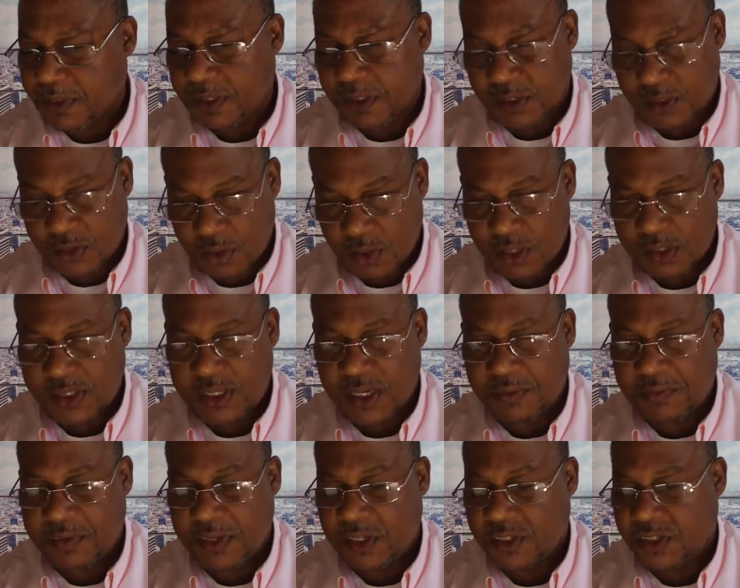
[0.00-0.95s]
This is God's
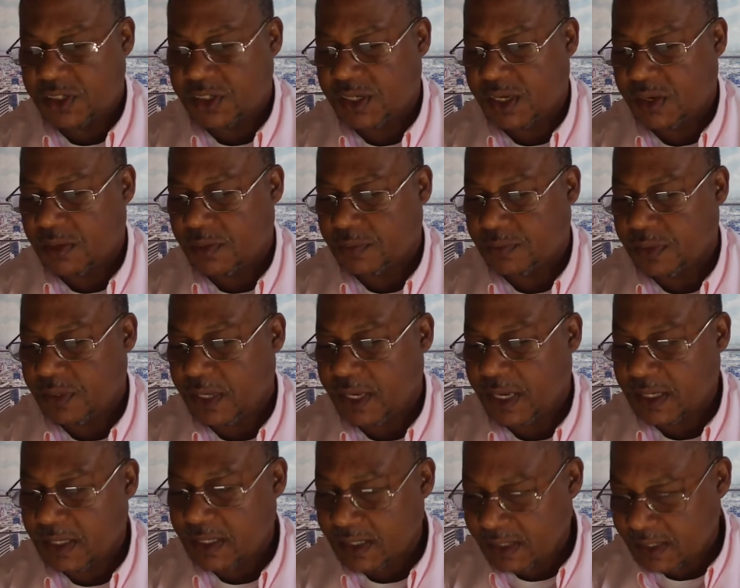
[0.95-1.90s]
definition now.
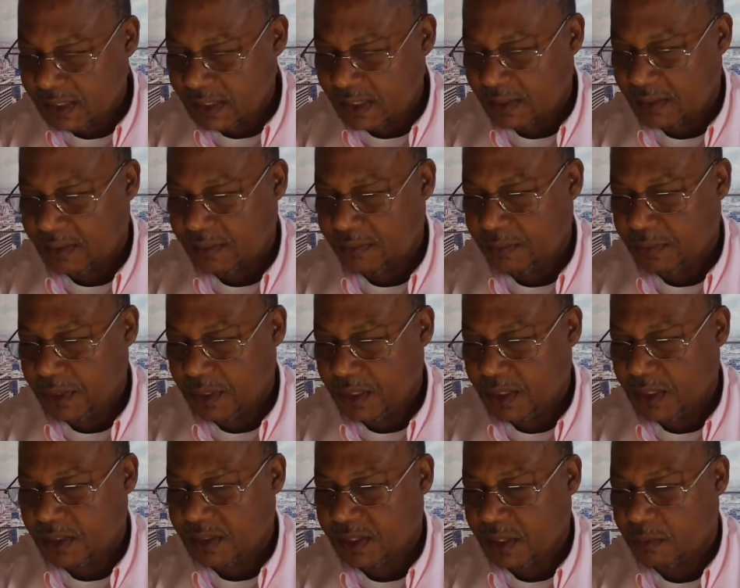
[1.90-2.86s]
Ecclesia,
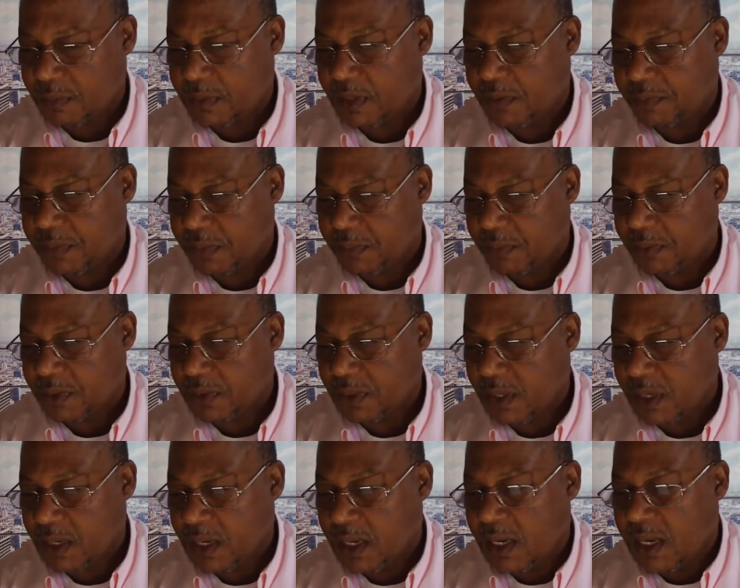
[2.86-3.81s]
meaning assembly of people.
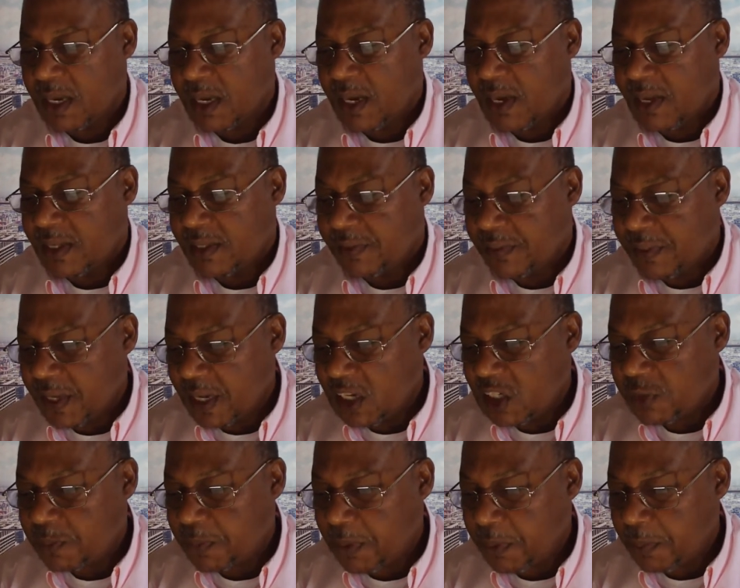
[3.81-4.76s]

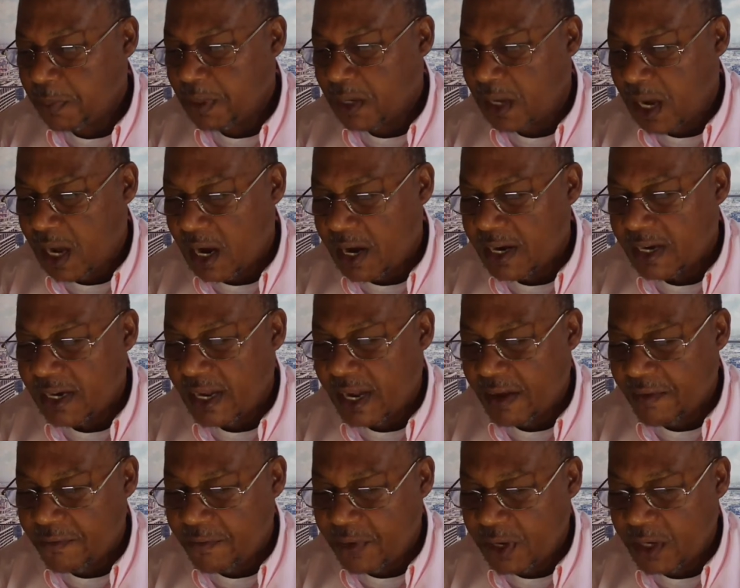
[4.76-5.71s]
These people are in
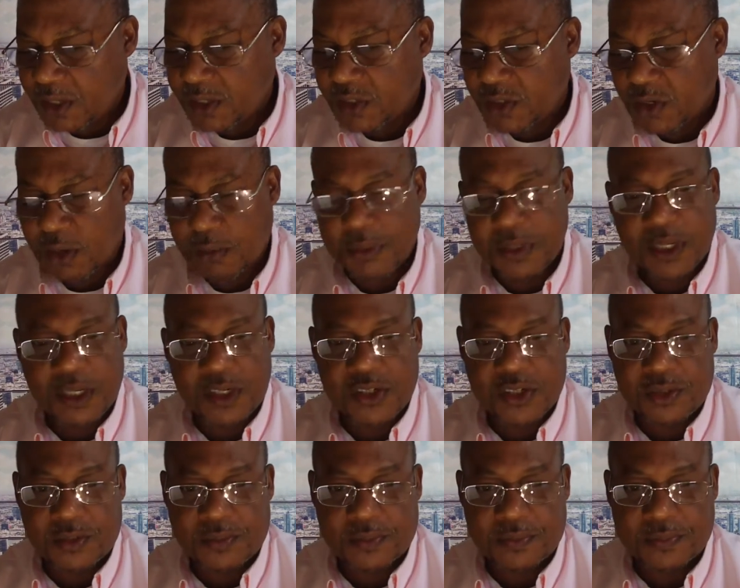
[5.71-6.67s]
every
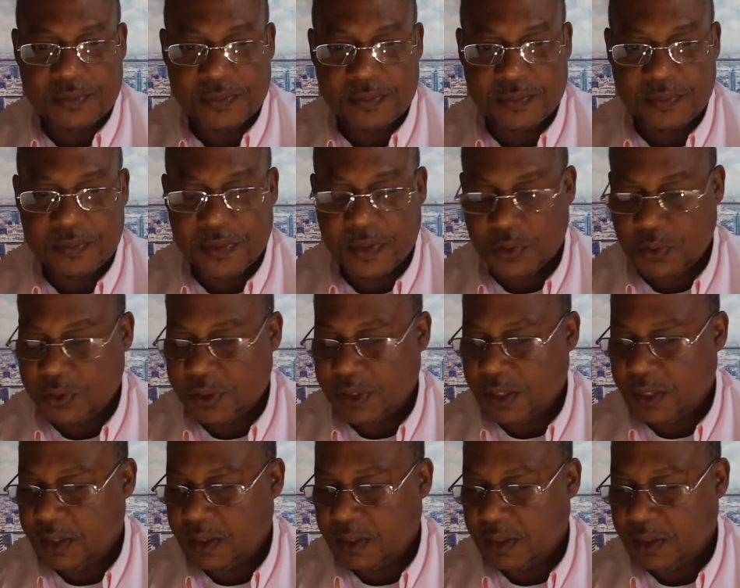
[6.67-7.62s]
denomination.
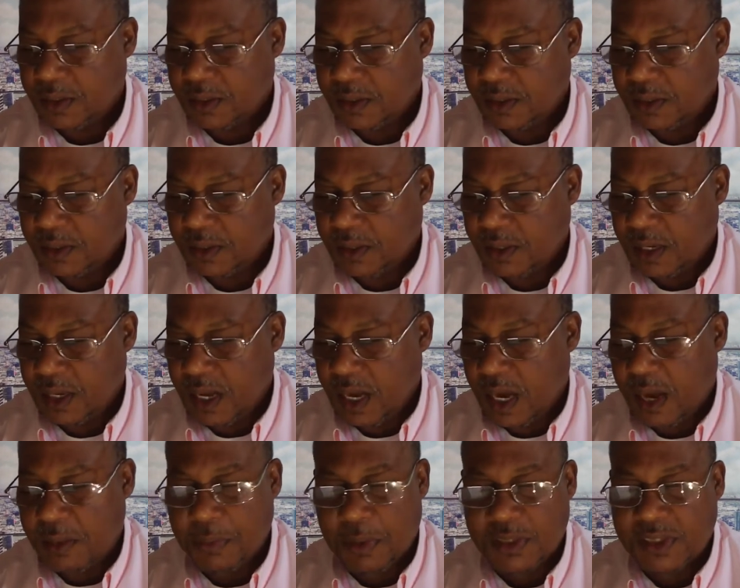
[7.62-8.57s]
Okay?
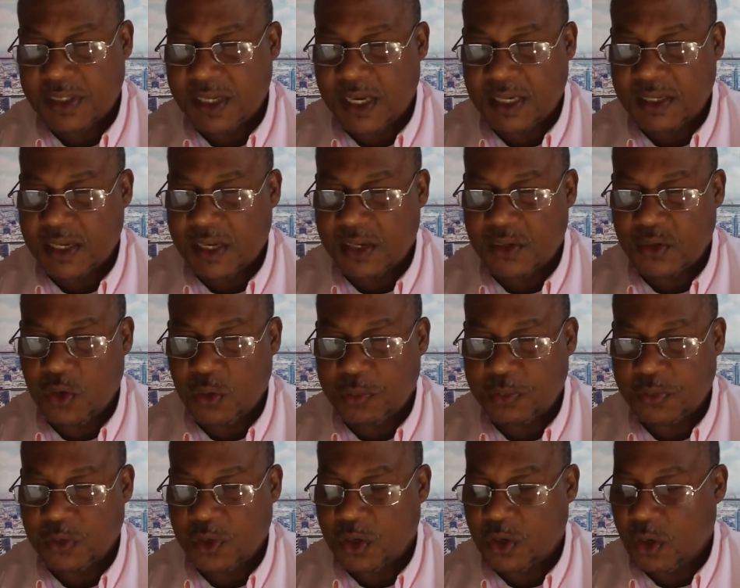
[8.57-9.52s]
I'm not saying that no
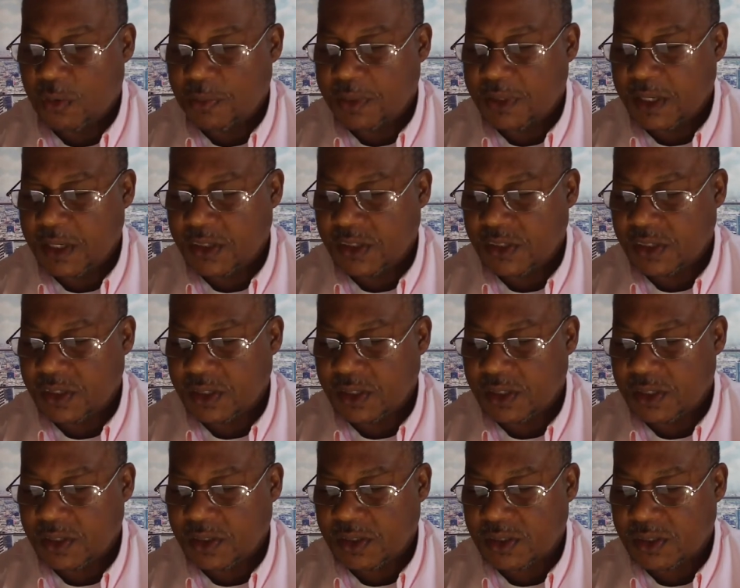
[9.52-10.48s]
denomination
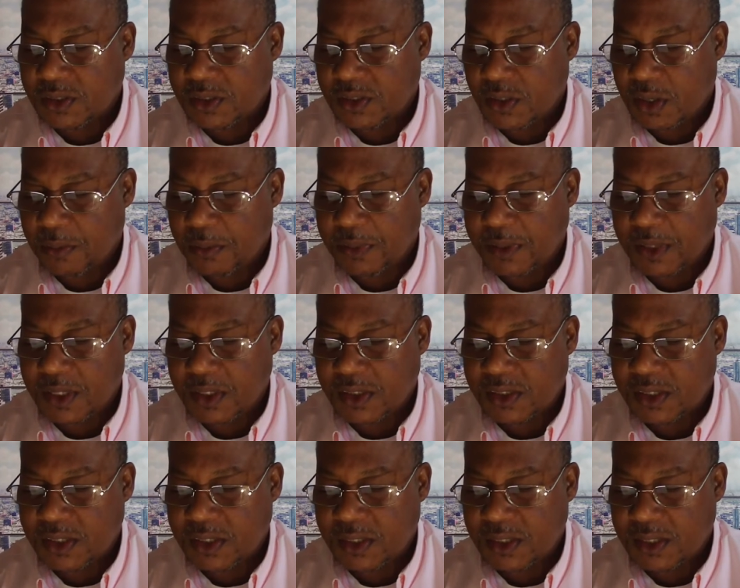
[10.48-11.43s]
is
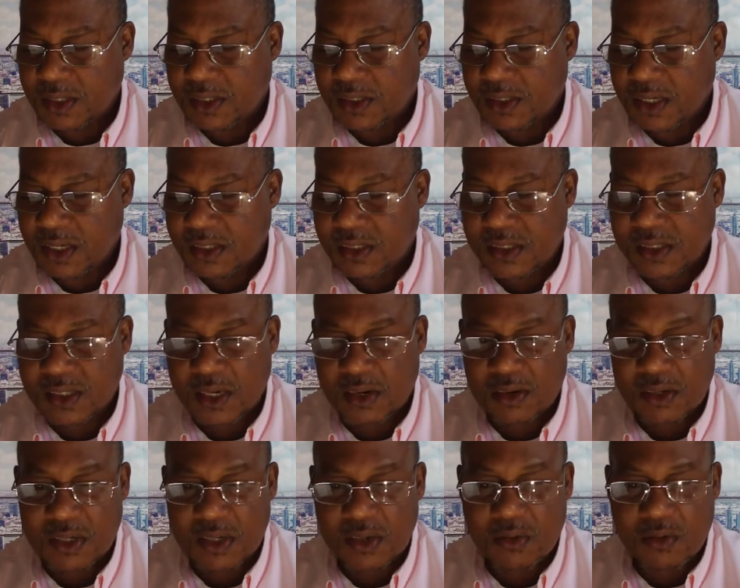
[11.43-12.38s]
denomination is
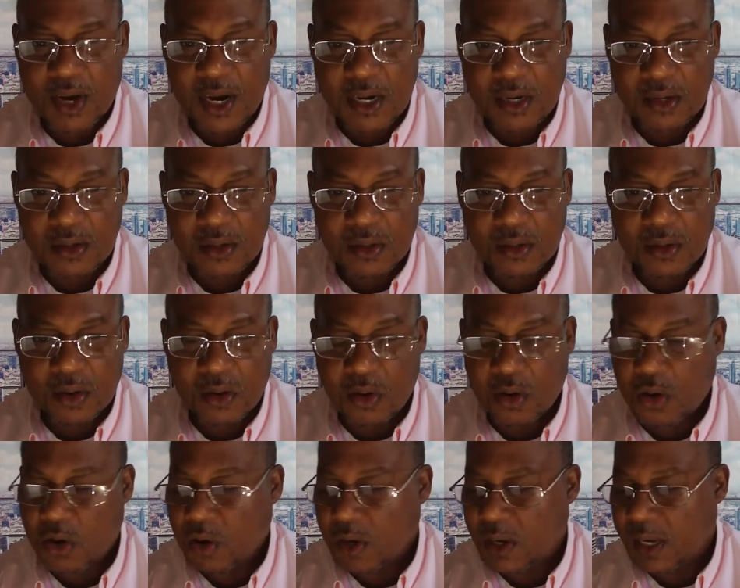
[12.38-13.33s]
necessarily right
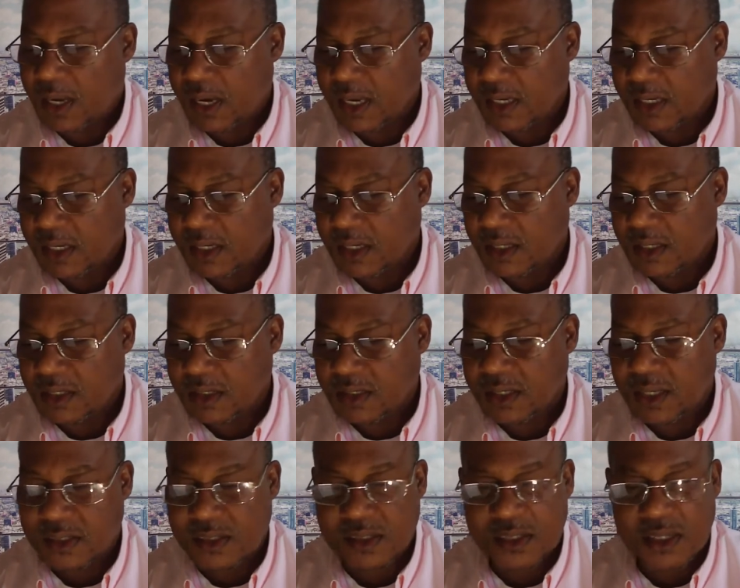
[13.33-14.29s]
or any is
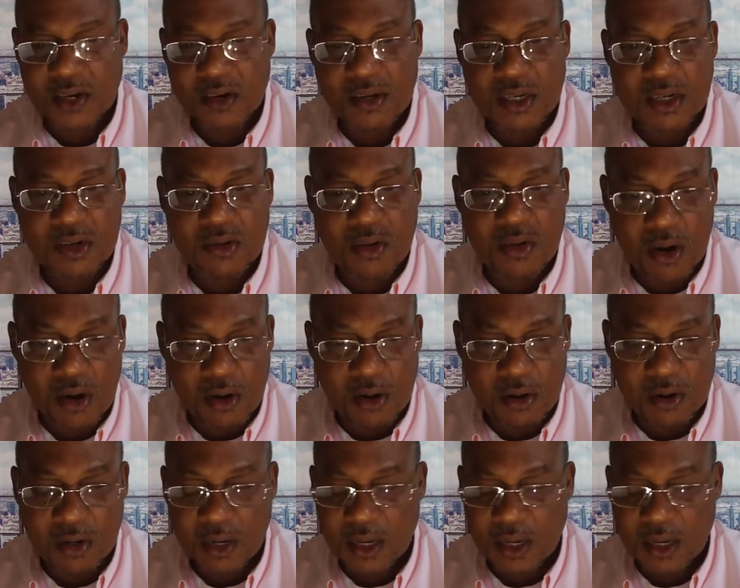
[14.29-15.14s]
necessarily wrong.